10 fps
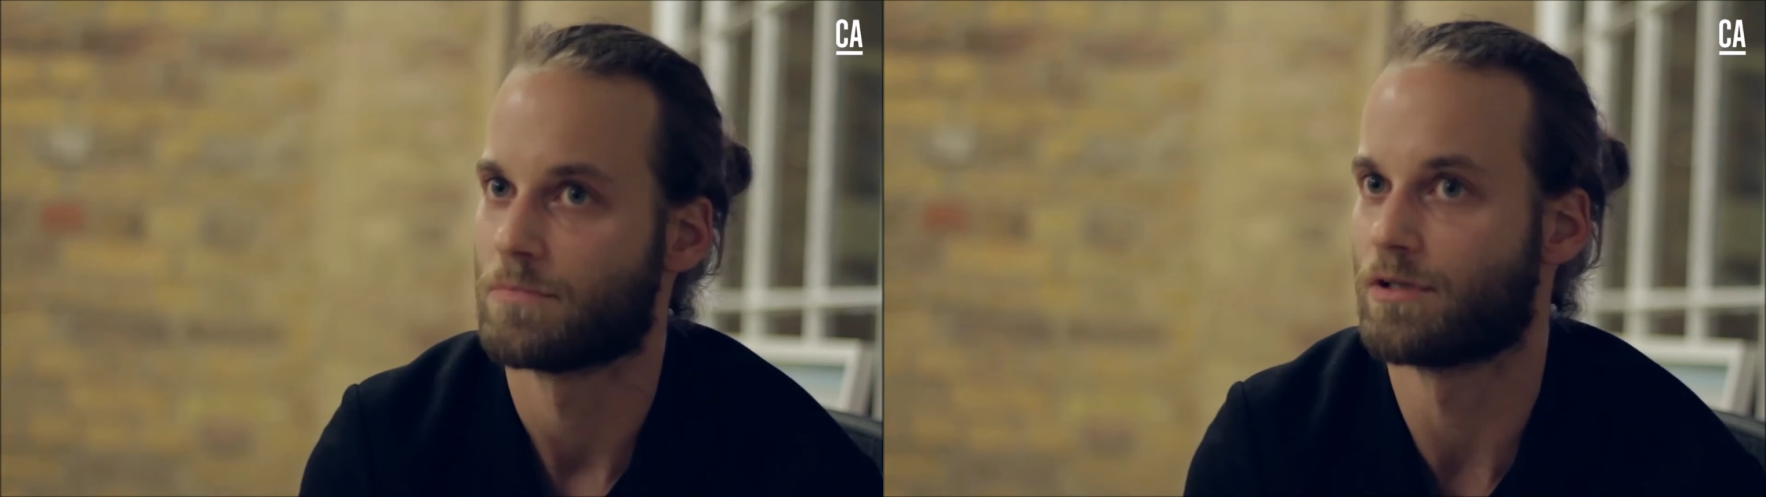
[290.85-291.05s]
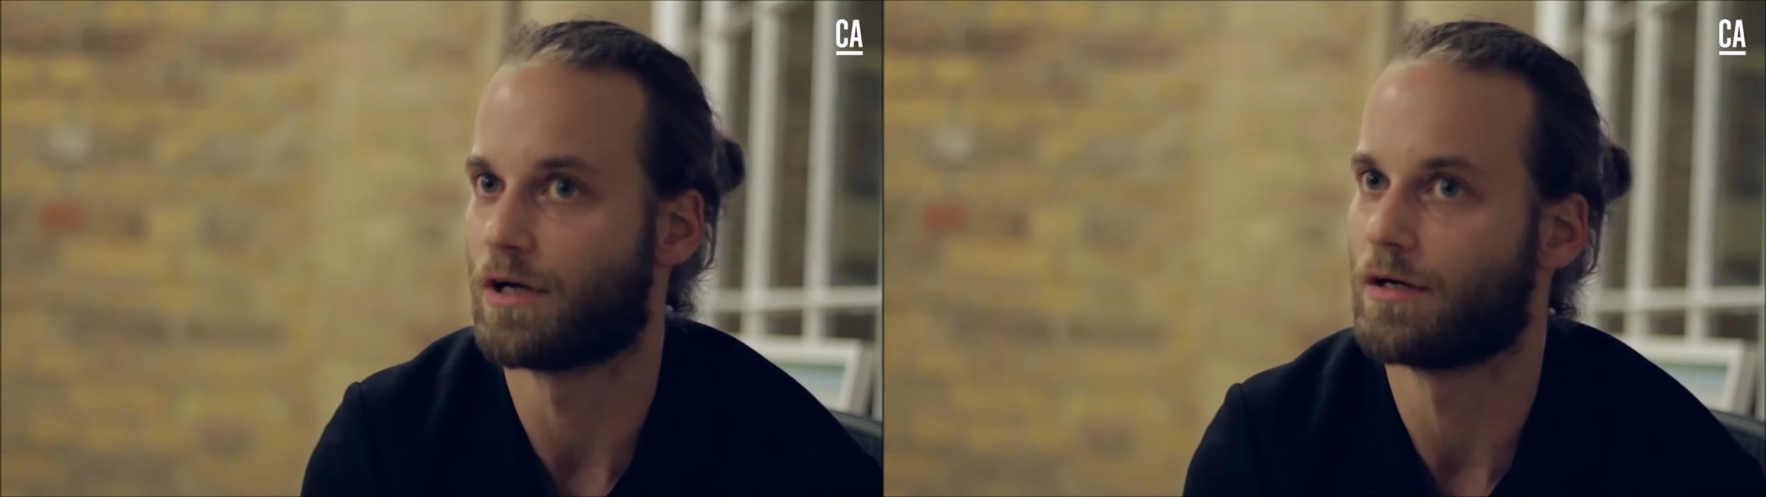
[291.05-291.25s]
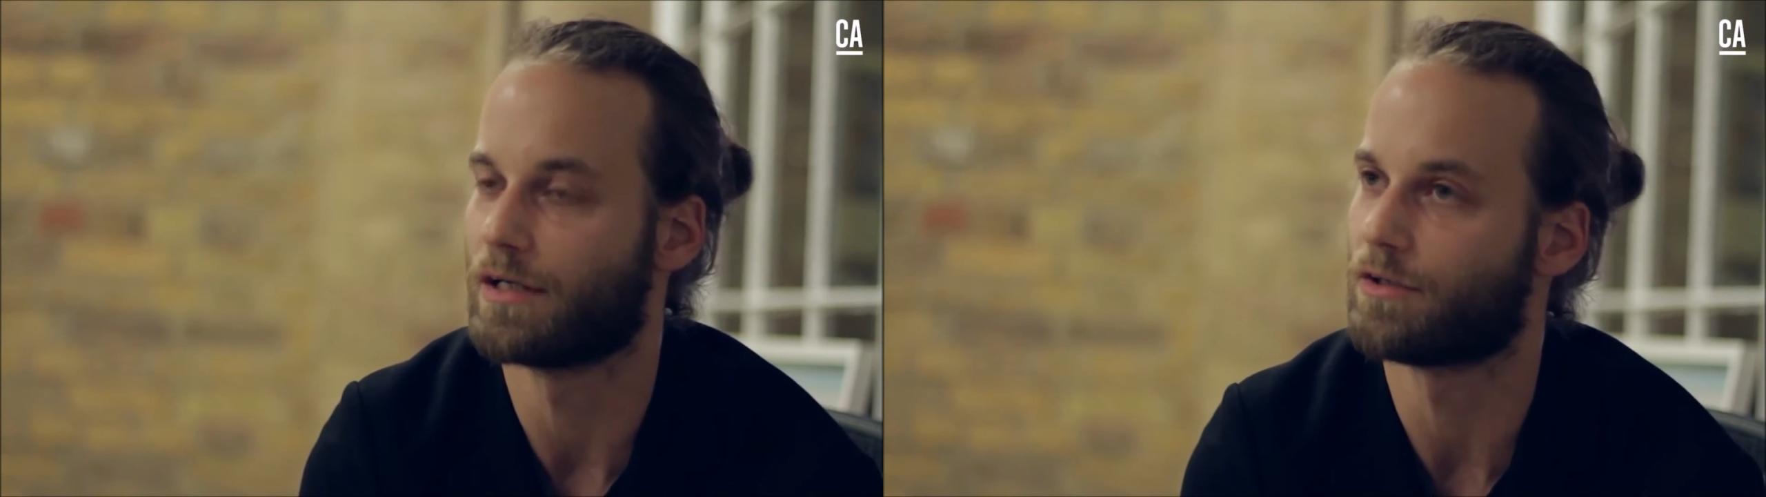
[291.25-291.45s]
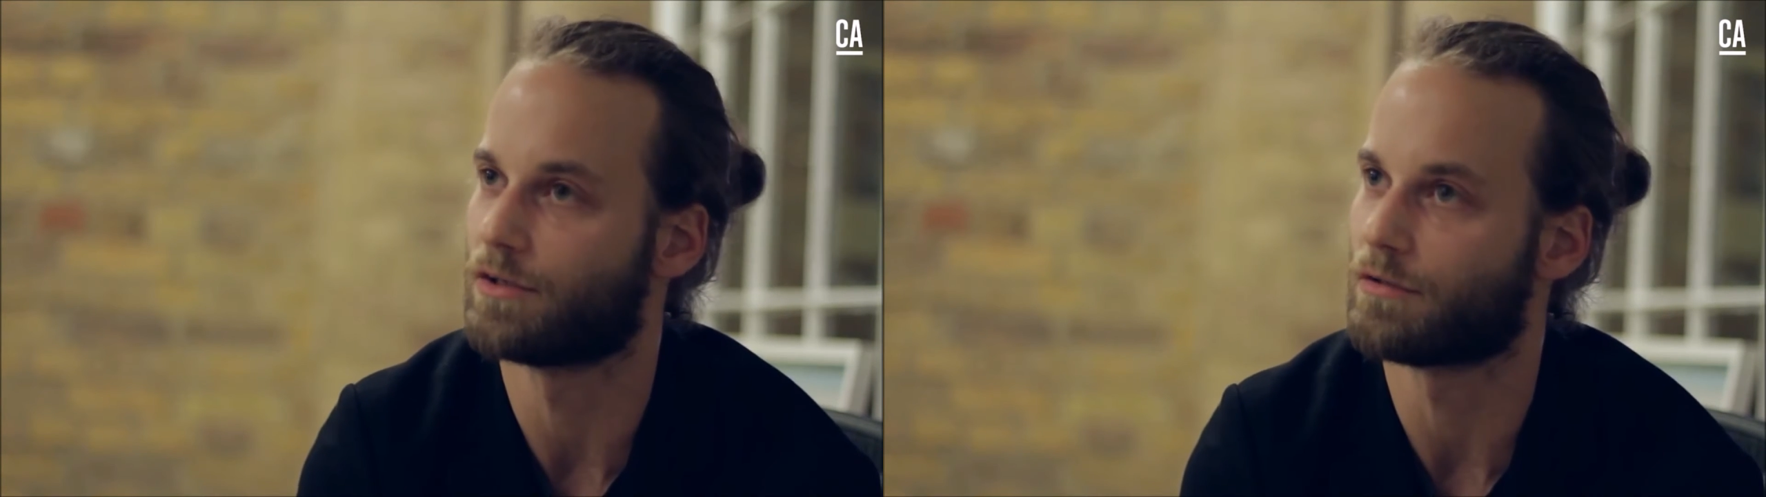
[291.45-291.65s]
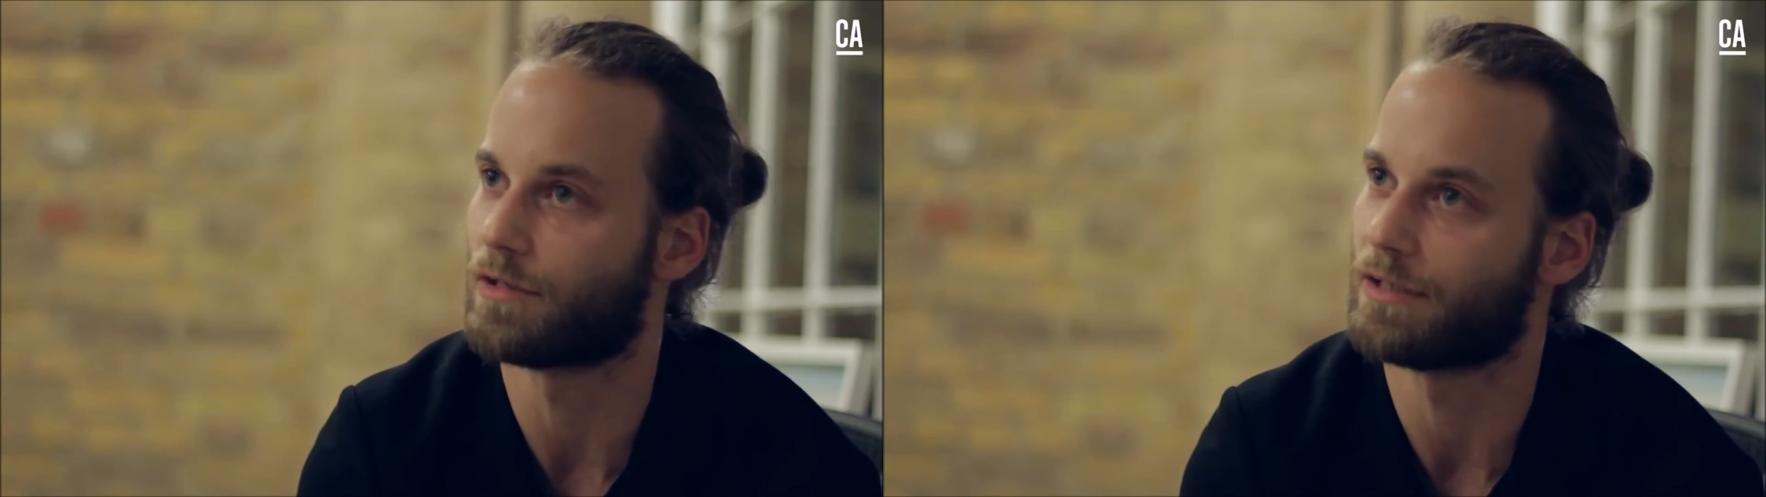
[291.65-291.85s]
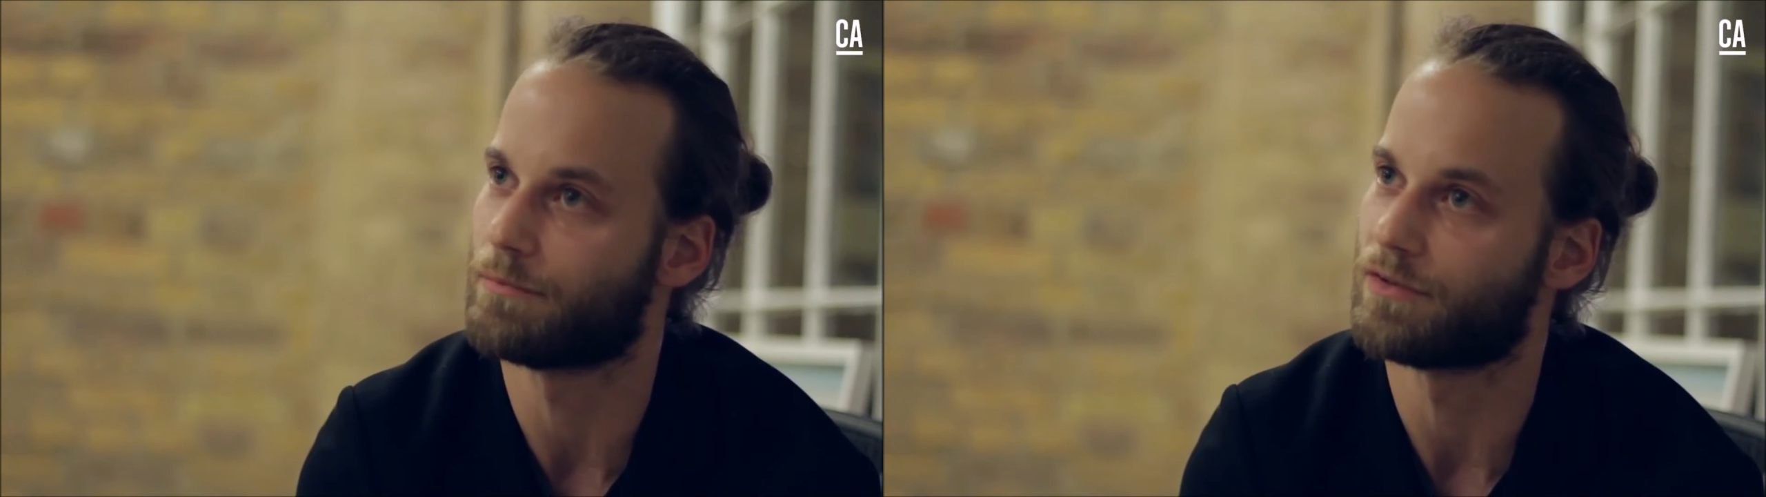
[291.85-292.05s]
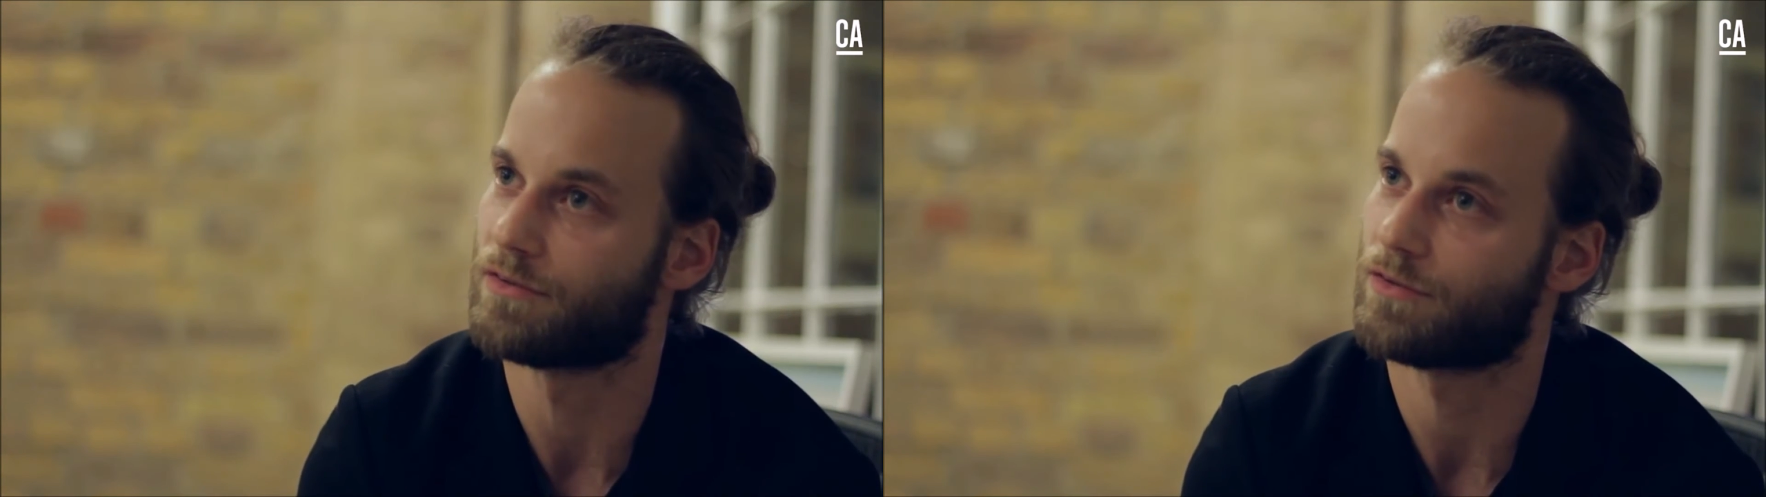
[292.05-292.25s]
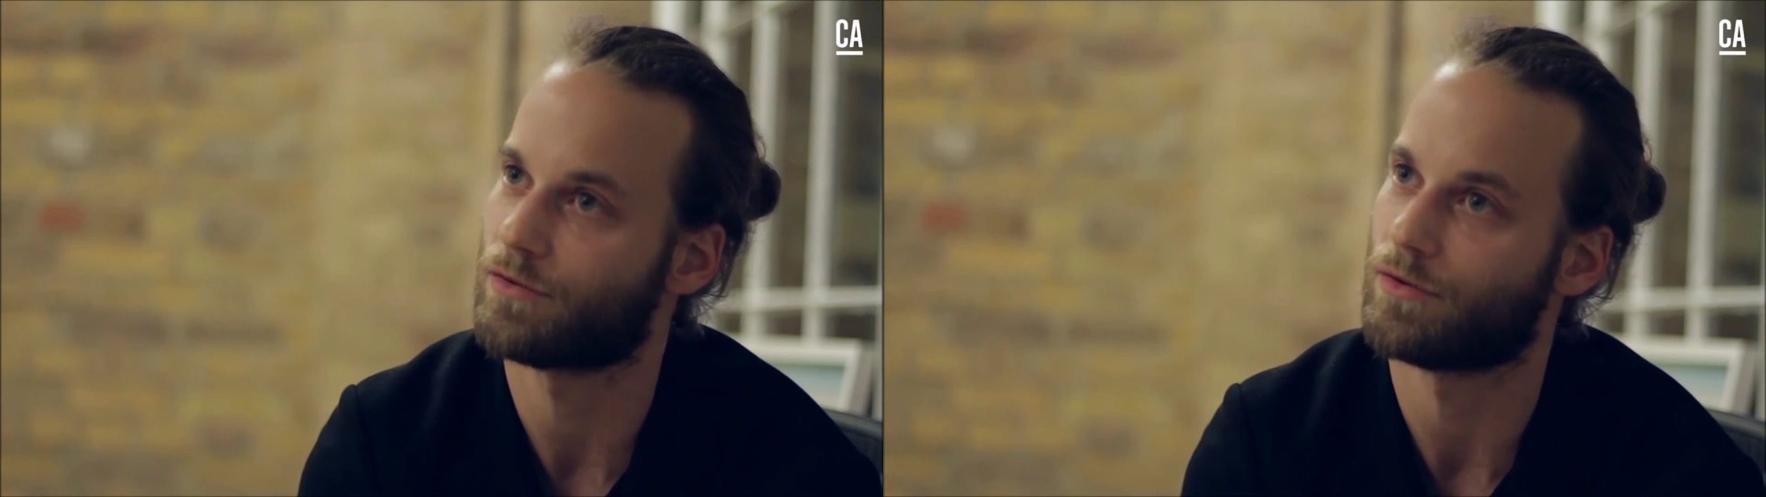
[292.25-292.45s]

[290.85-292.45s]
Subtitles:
you know, in good agreement